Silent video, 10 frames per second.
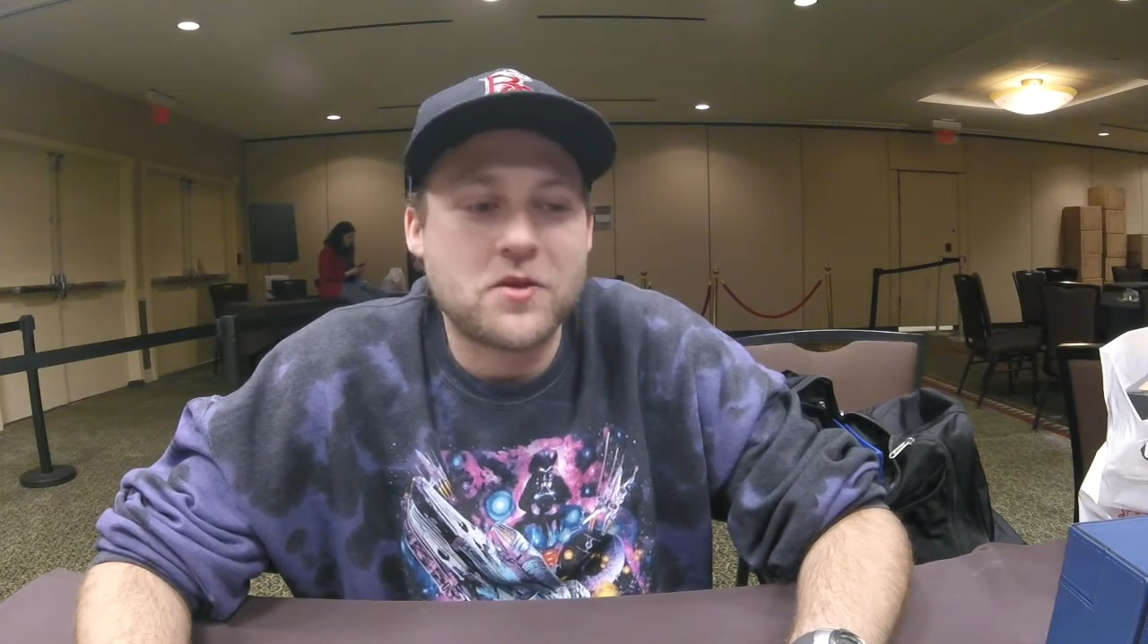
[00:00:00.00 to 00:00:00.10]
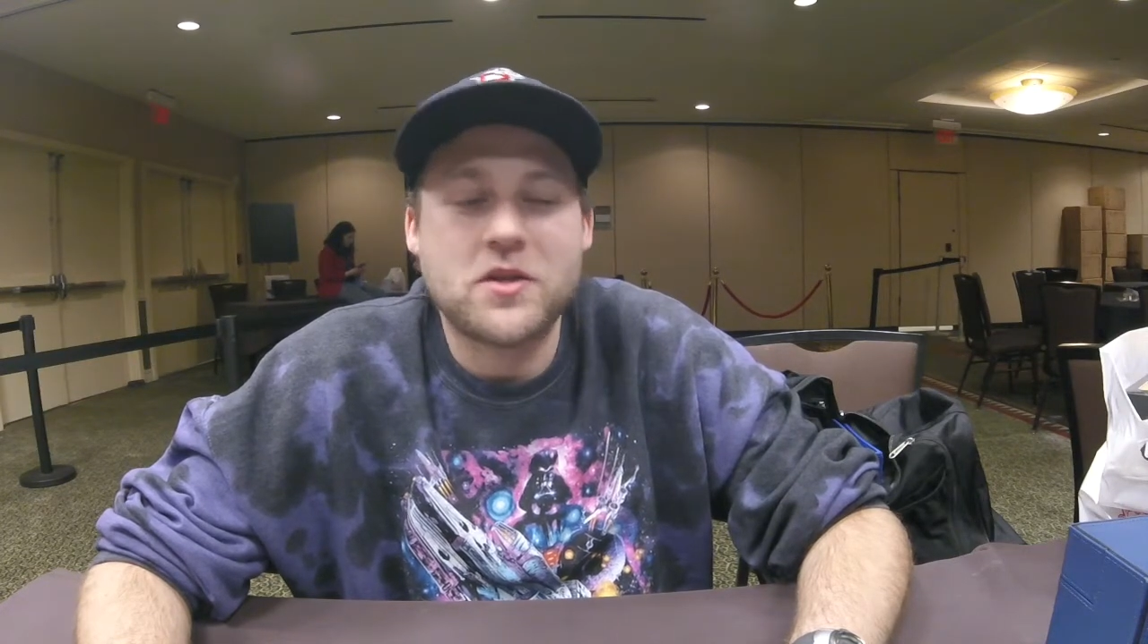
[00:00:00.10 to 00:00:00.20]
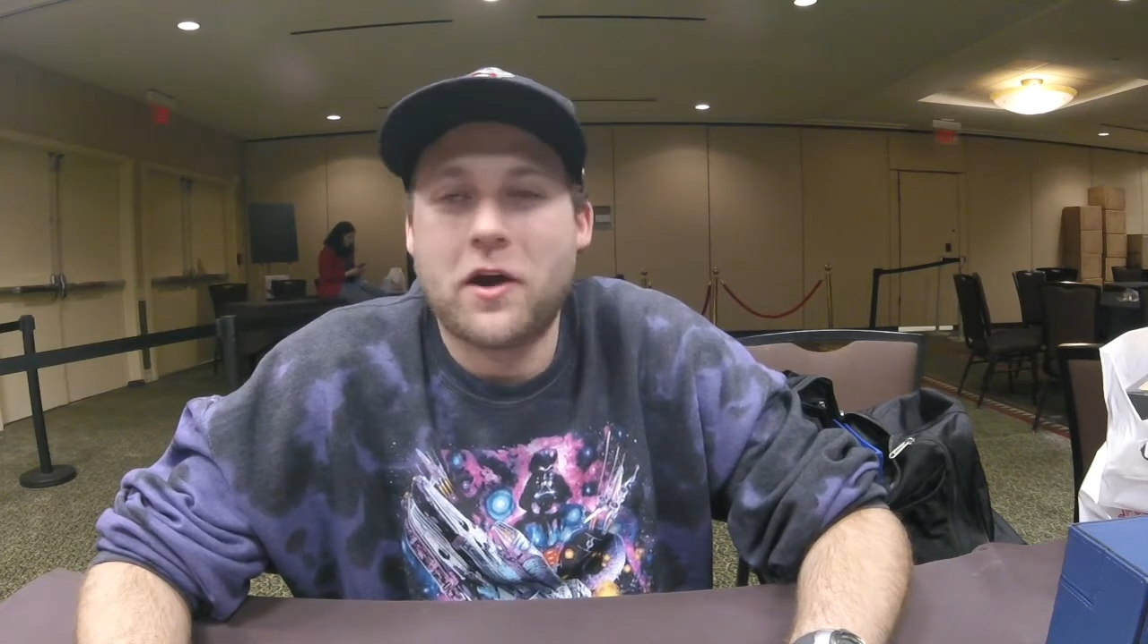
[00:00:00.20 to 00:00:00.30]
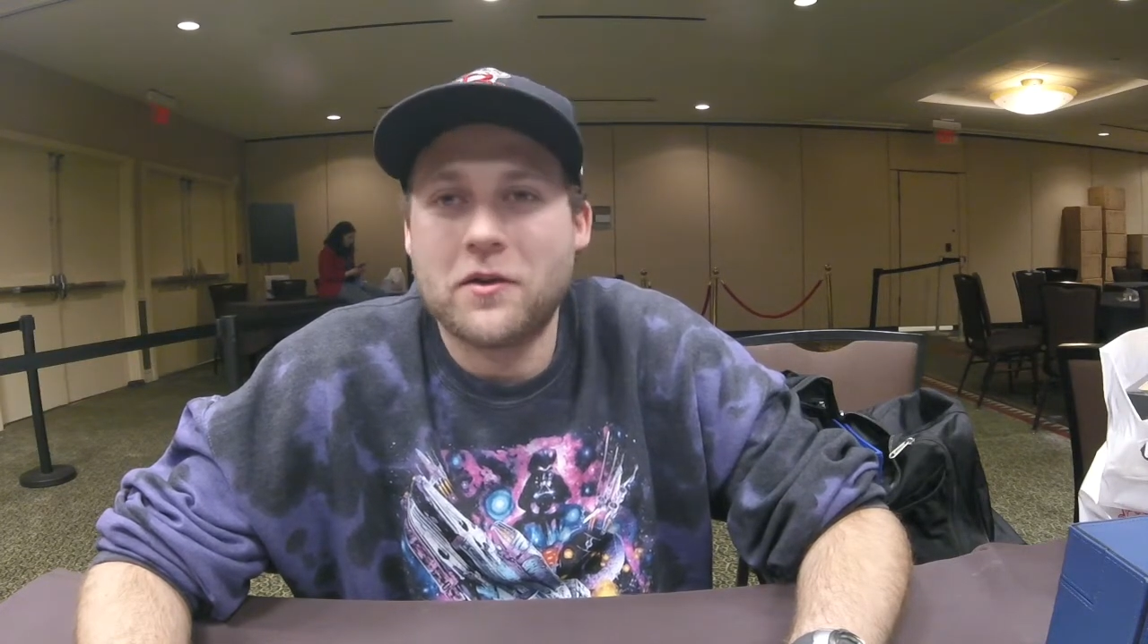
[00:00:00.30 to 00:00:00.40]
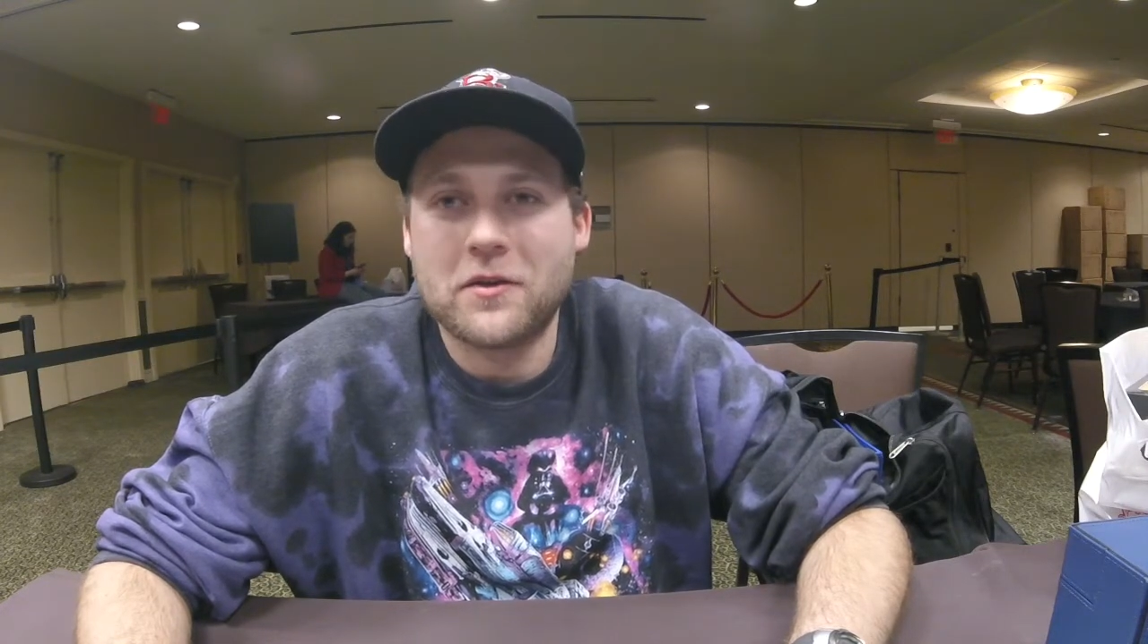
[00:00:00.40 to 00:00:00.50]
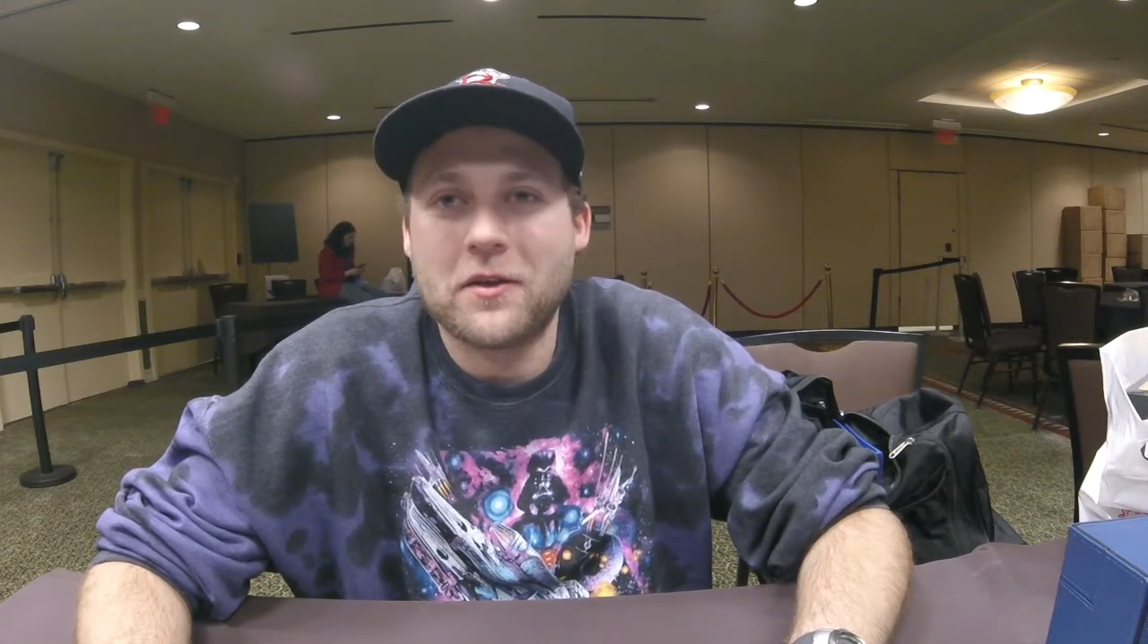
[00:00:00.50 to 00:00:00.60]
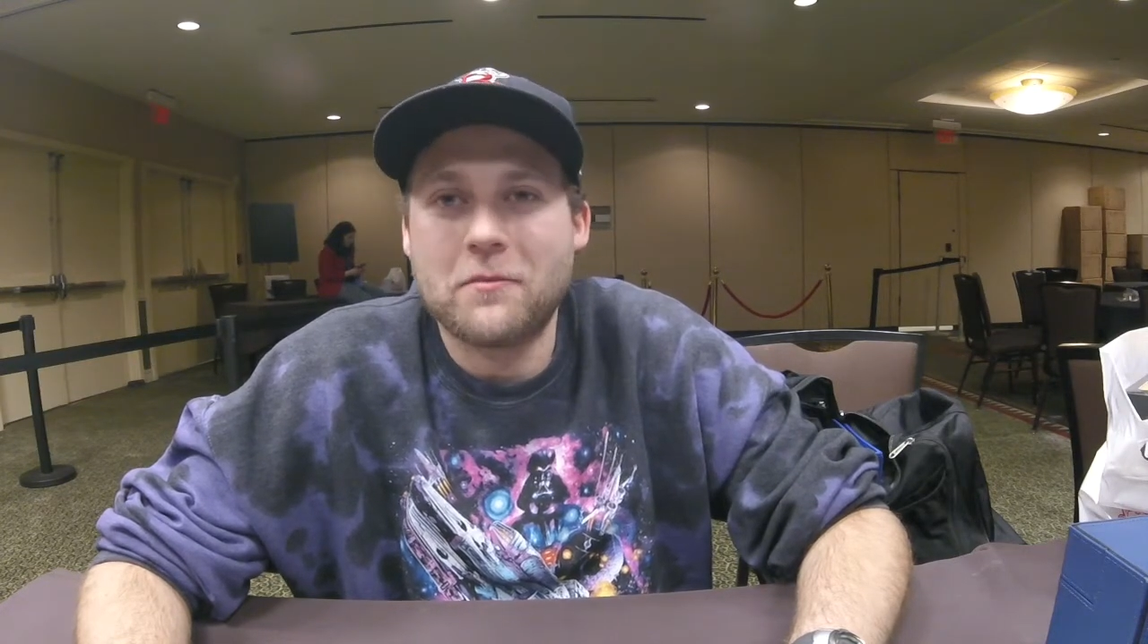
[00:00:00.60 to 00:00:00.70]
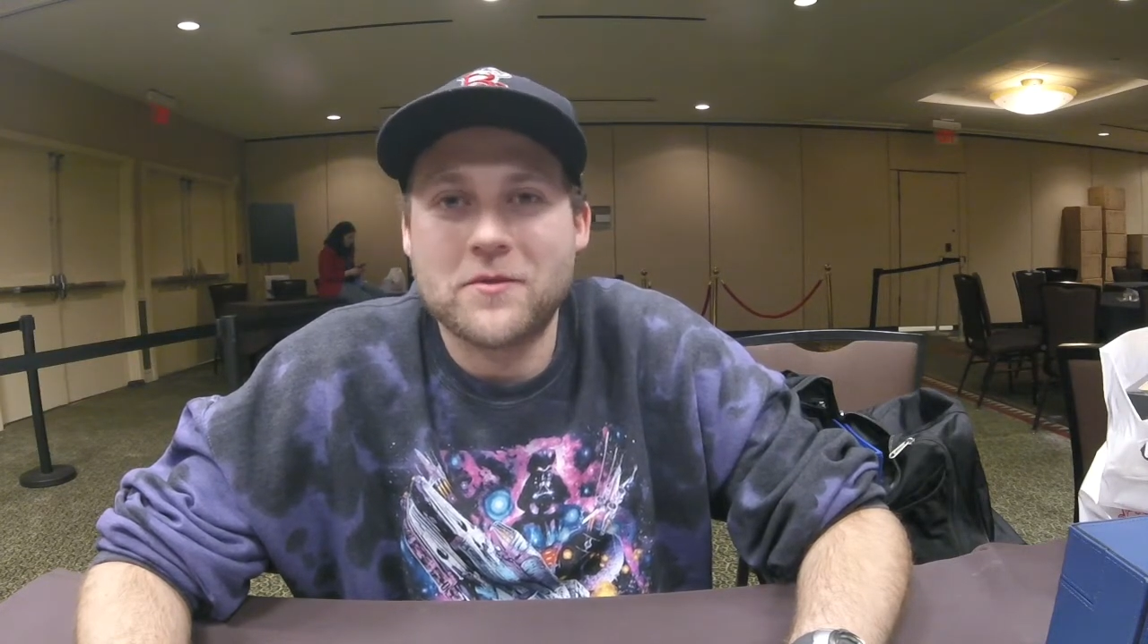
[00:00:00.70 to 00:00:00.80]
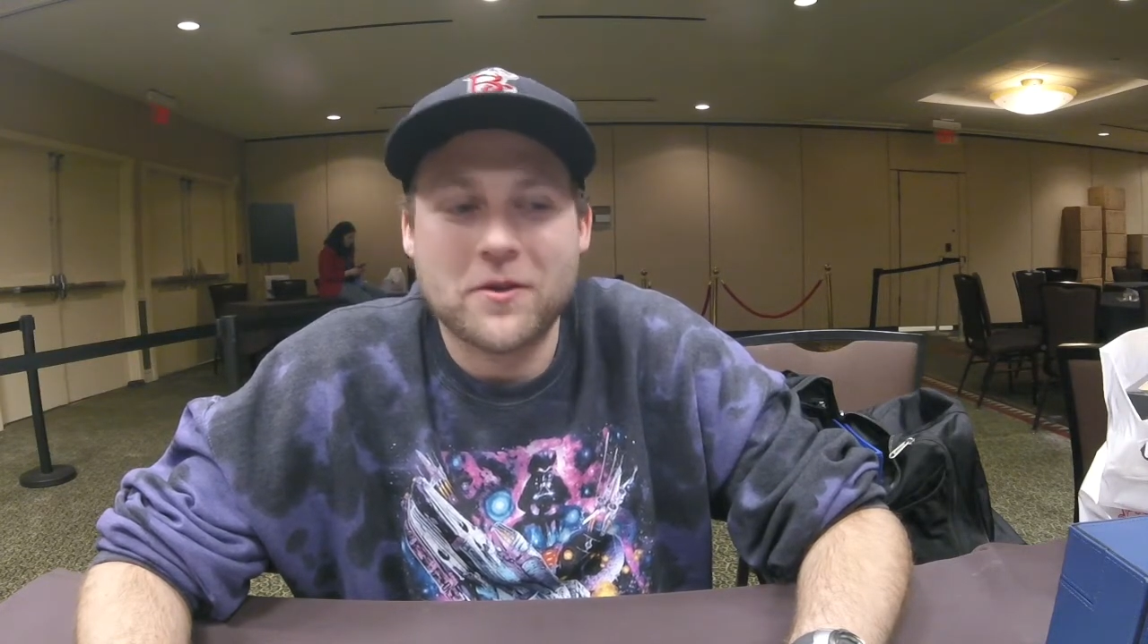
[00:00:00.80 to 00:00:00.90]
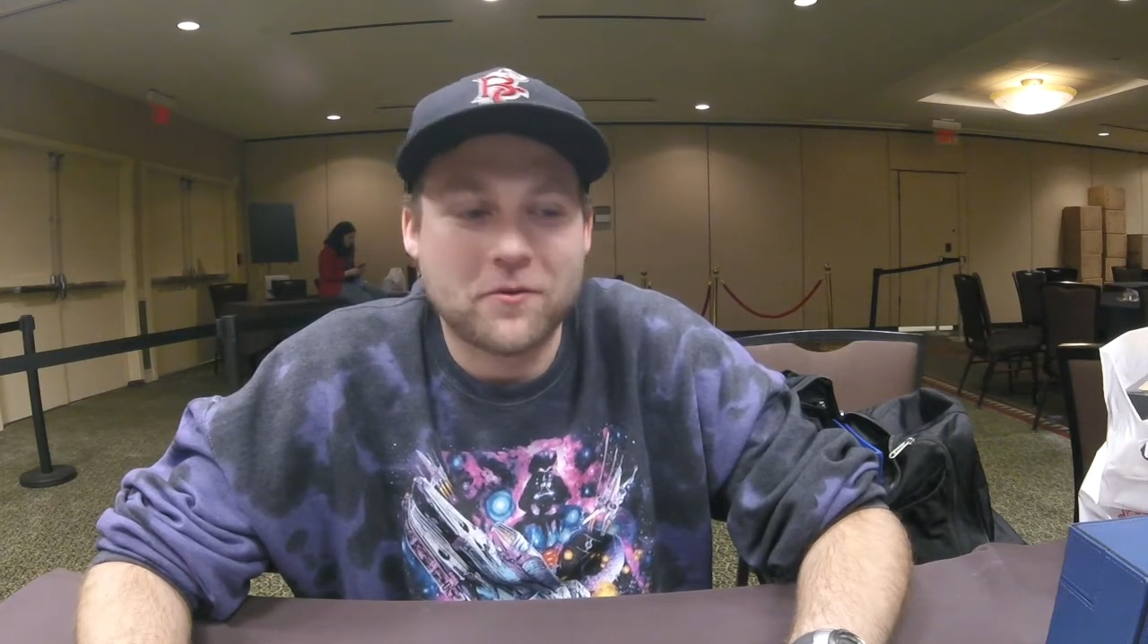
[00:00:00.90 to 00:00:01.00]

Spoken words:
shout out to them. So